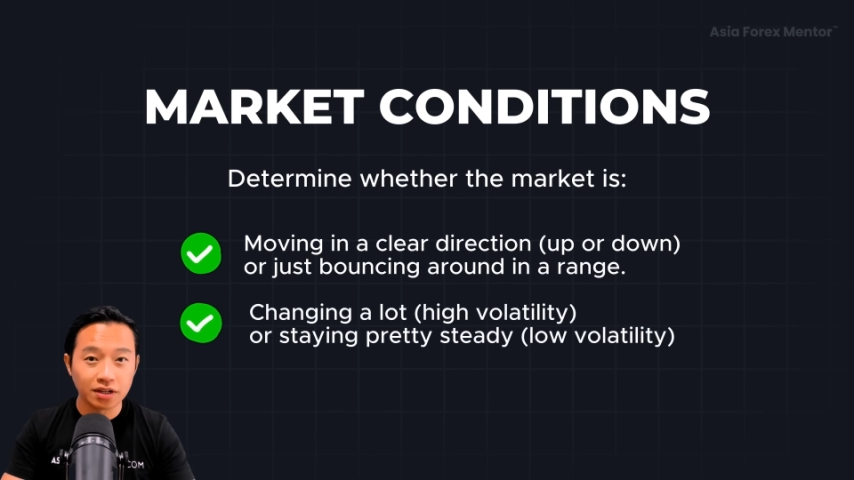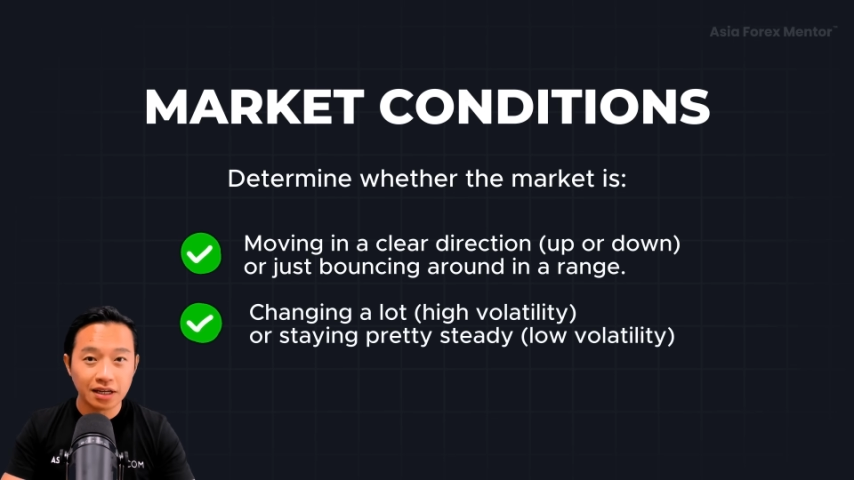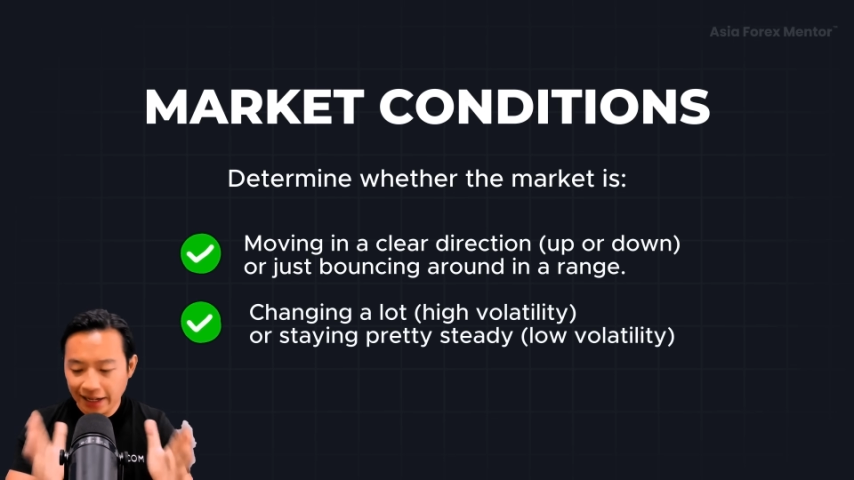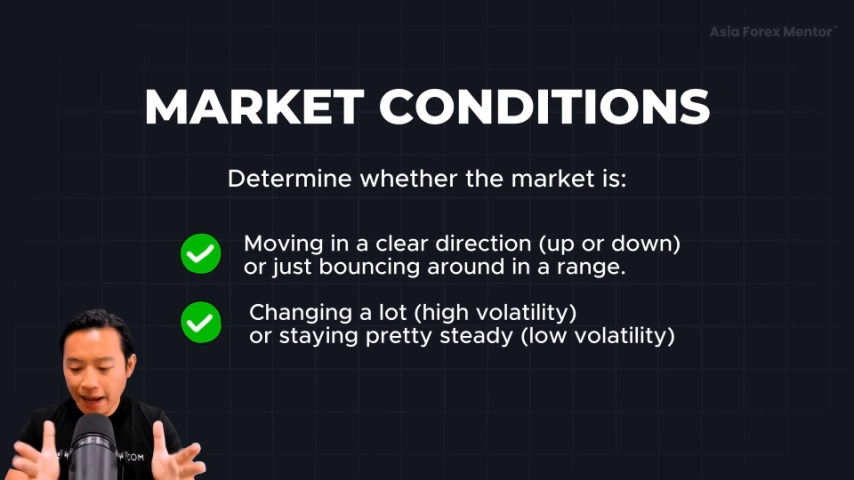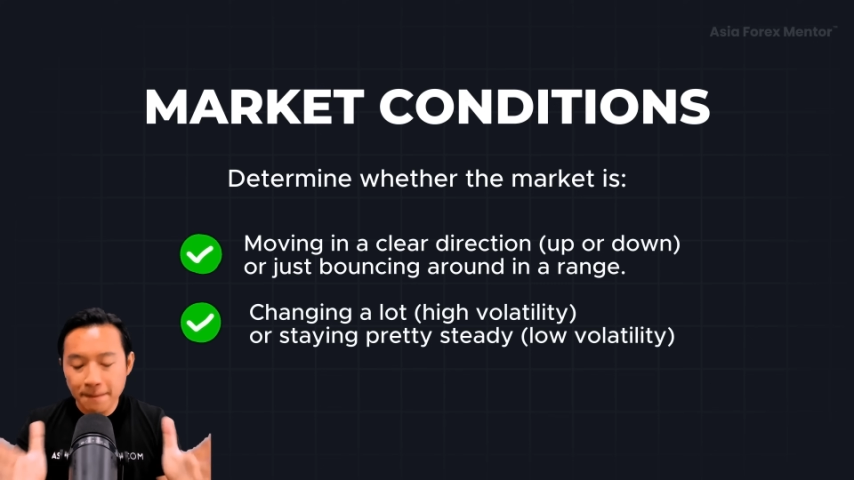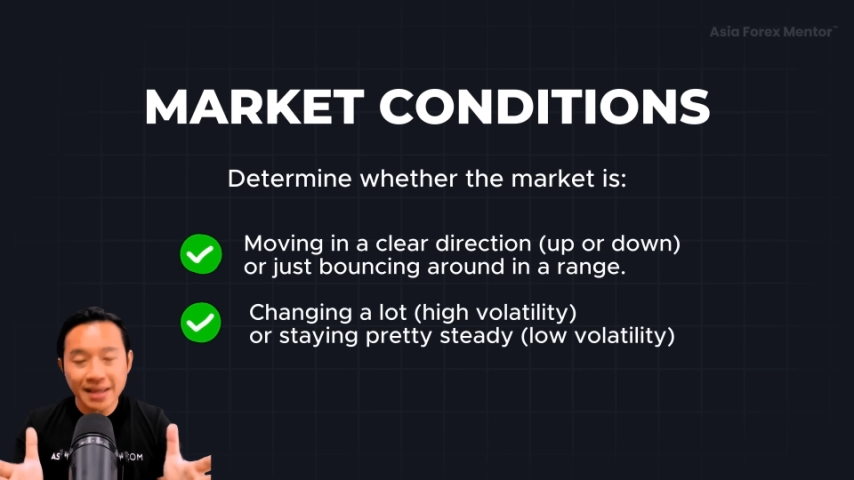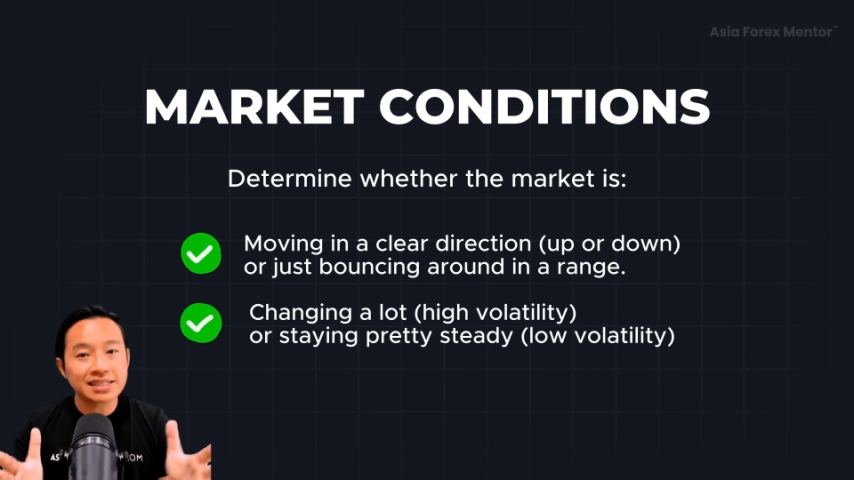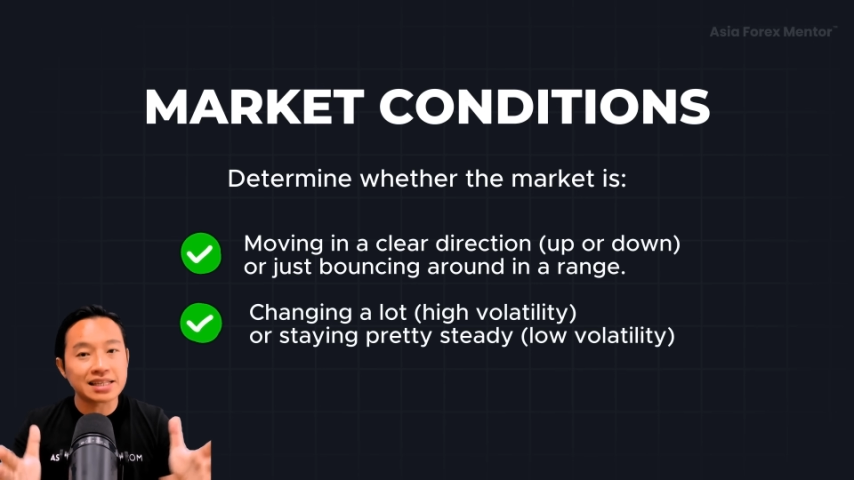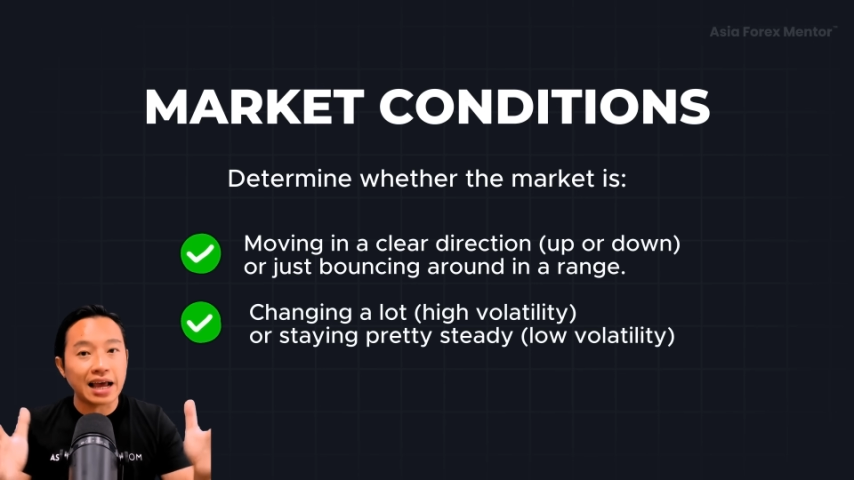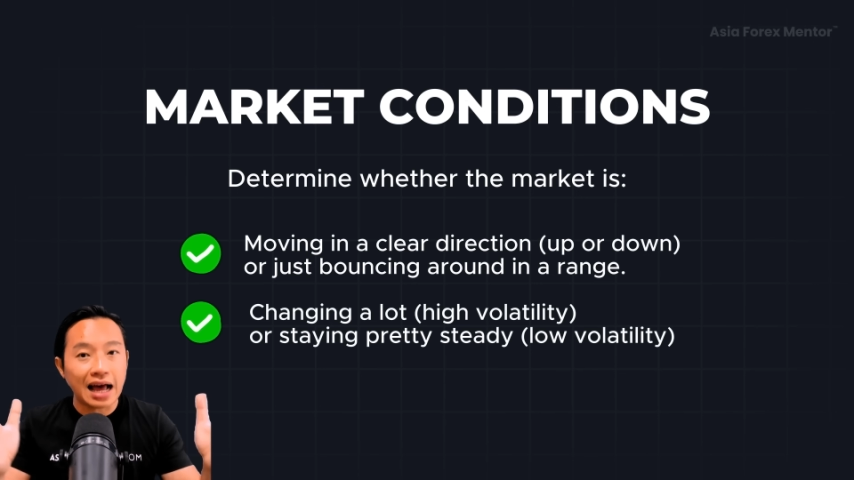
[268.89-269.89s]
And that means
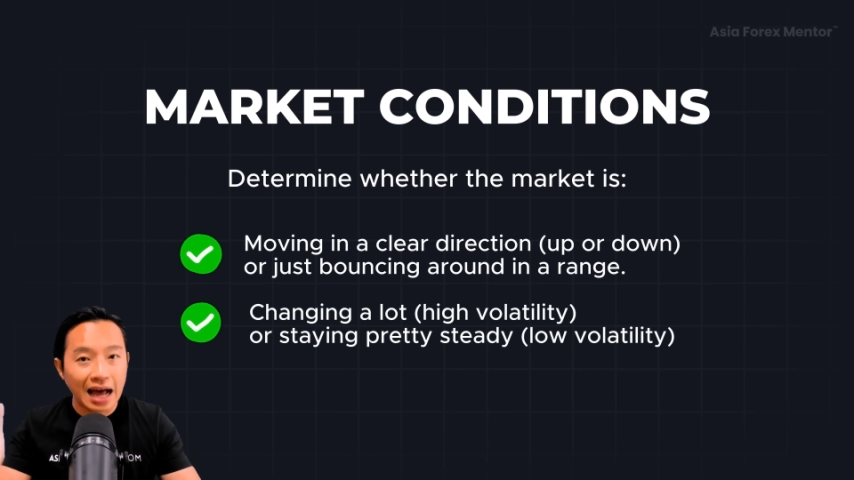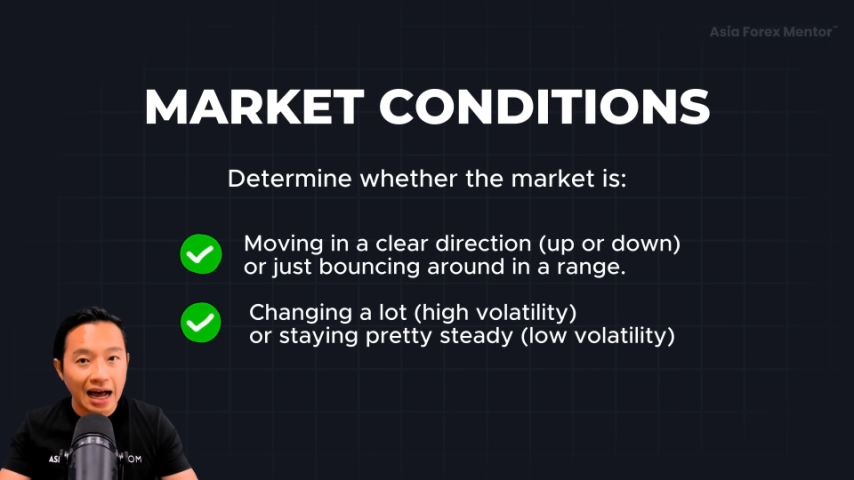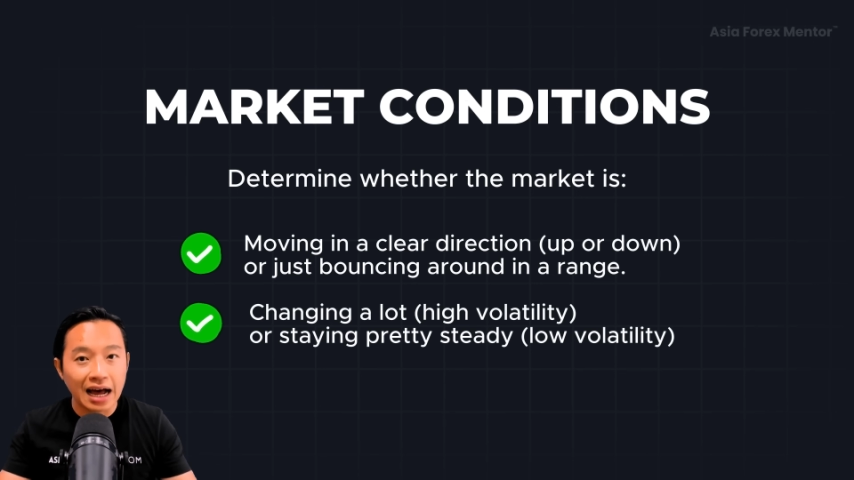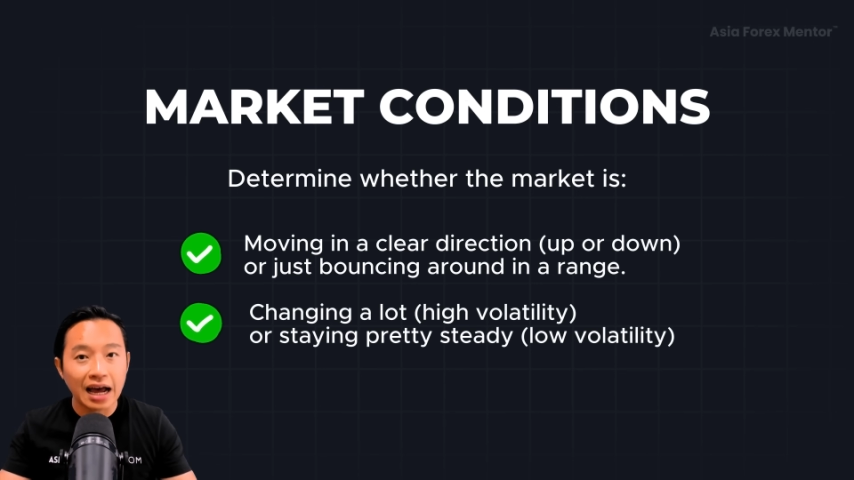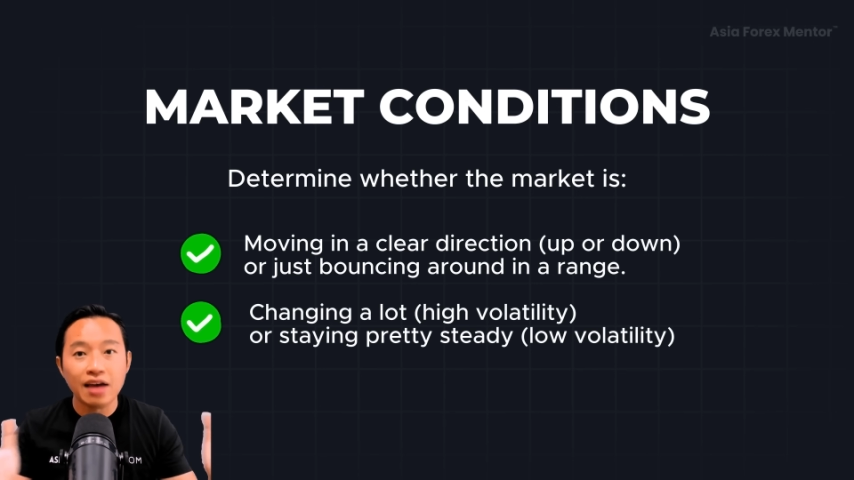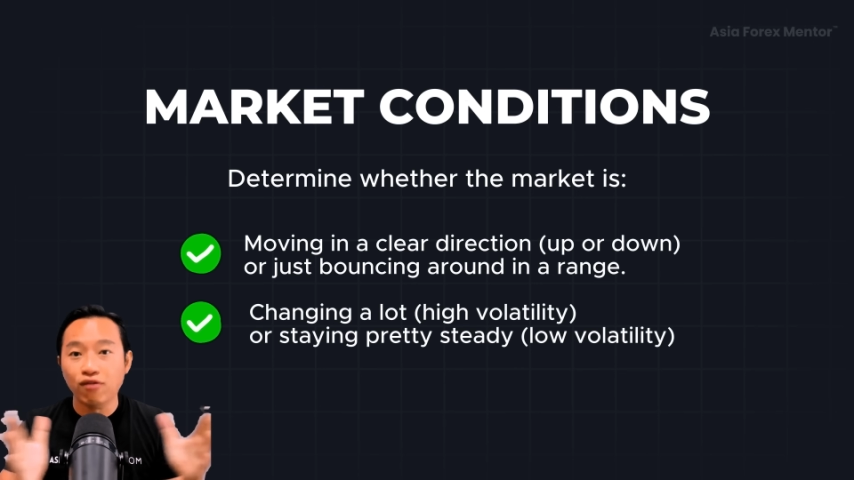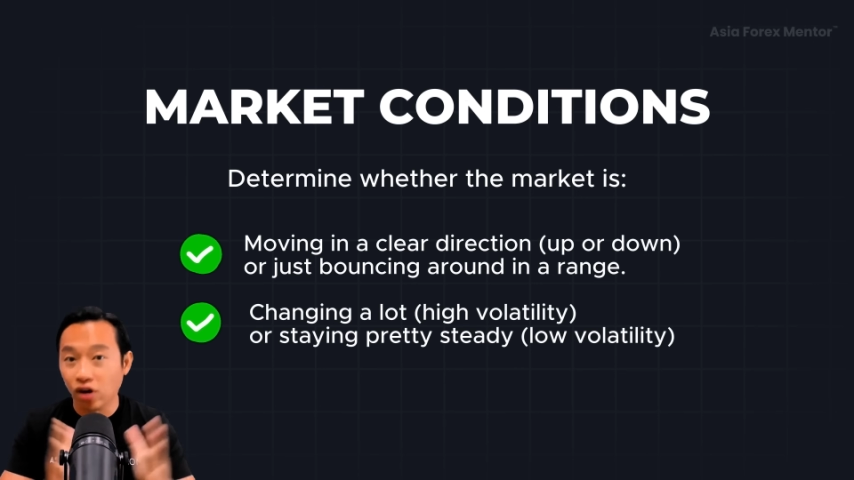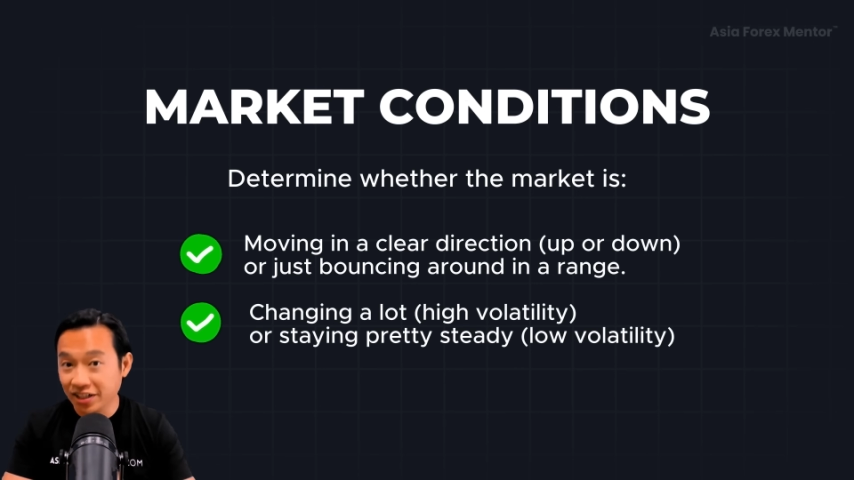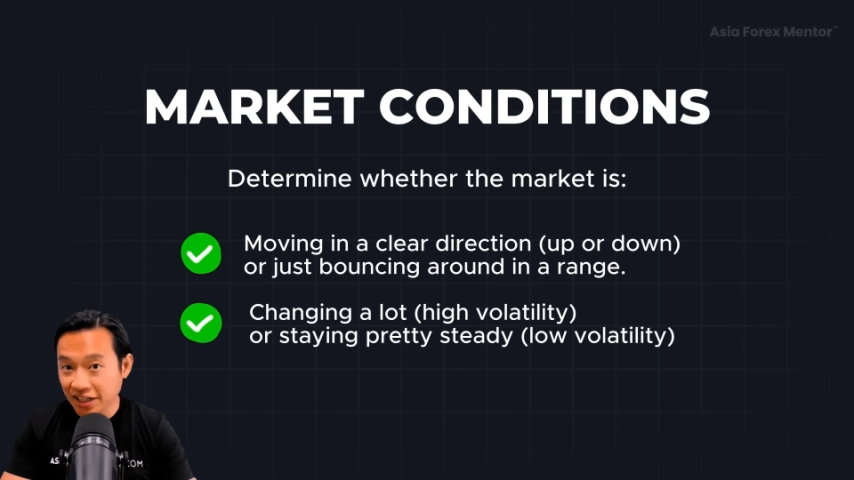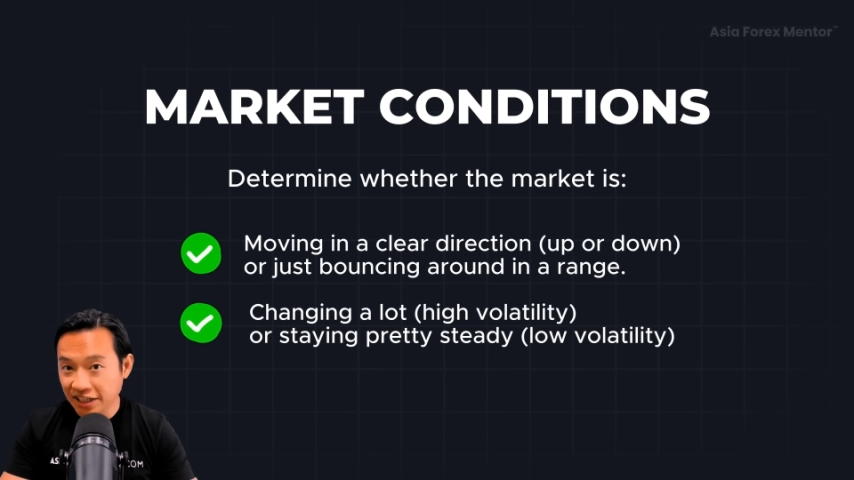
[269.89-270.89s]
like high
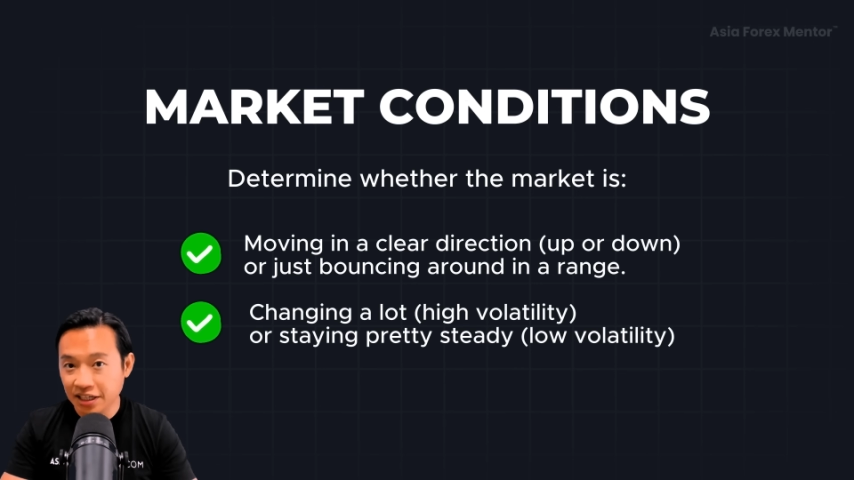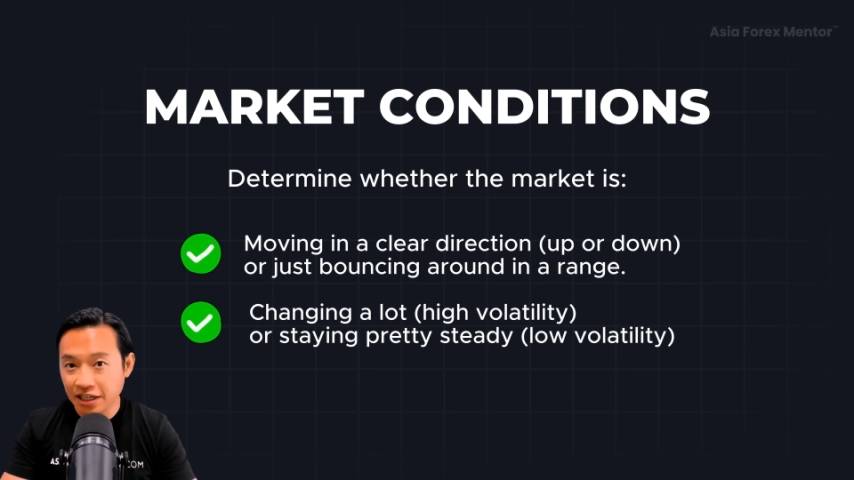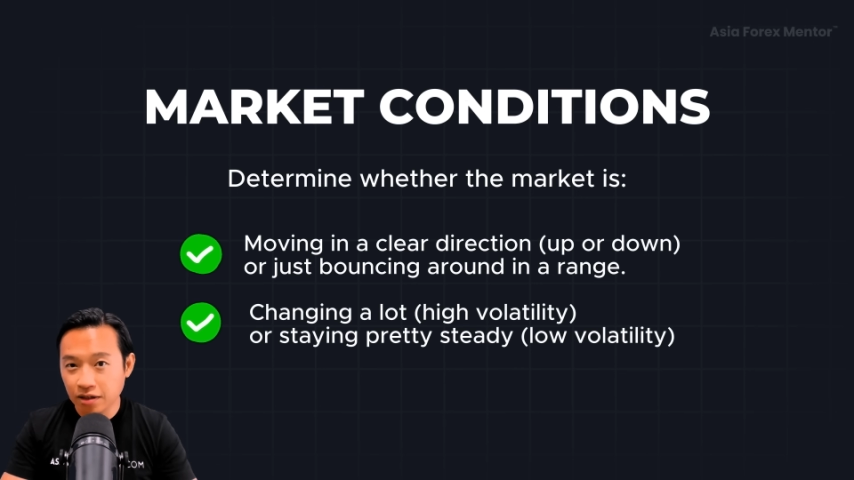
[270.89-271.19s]
volatility.